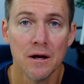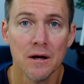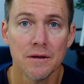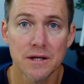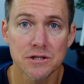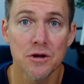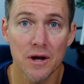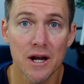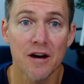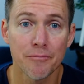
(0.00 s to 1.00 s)

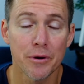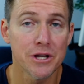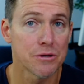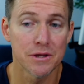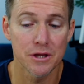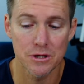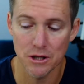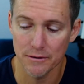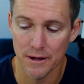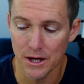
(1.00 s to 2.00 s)
in those
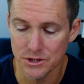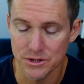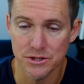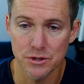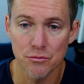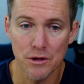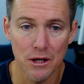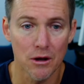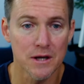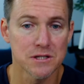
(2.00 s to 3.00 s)
locations to
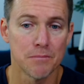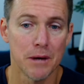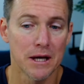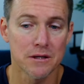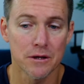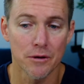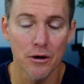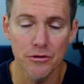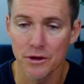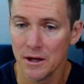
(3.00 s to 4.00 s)
realize the banked
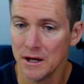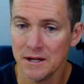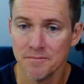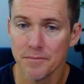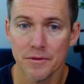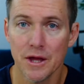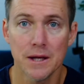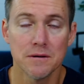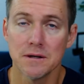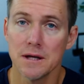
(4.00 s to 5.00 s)
growth,
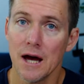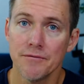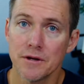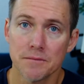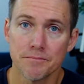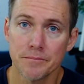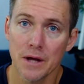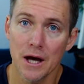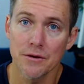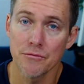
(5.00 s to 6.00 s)
then you have to
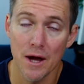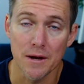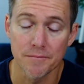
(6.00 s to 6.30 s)
cut and run